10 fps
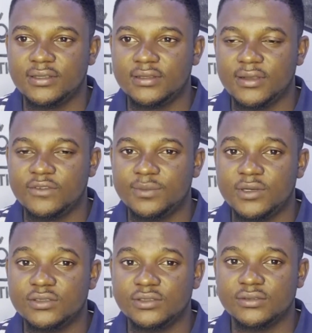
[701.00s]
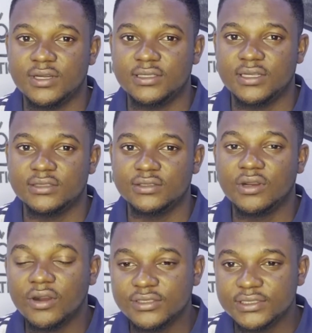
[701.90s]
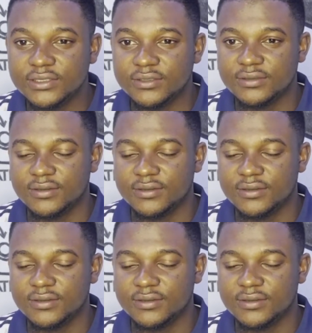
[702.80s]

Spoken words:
developer also, and an auditor.